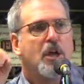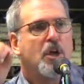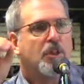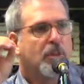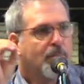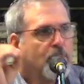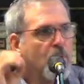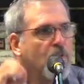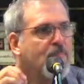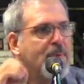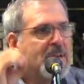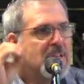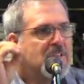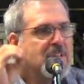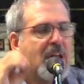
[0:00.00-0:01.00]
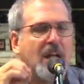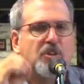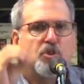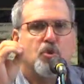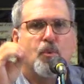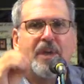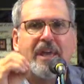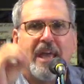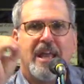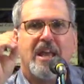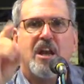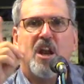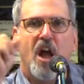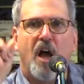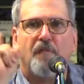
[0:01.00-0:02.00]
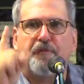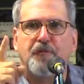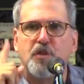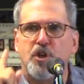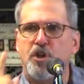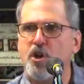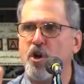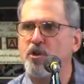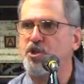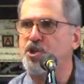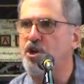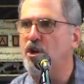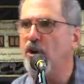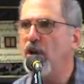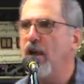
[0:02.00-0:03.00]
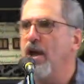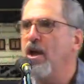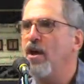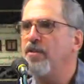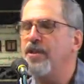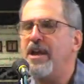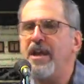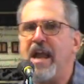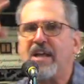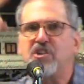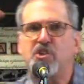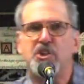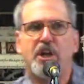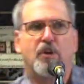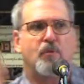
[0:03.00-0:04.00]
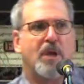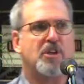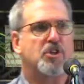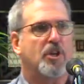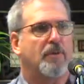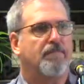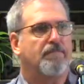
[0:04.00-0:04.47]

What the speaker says: the movement is not doing enough to nurture the next generation.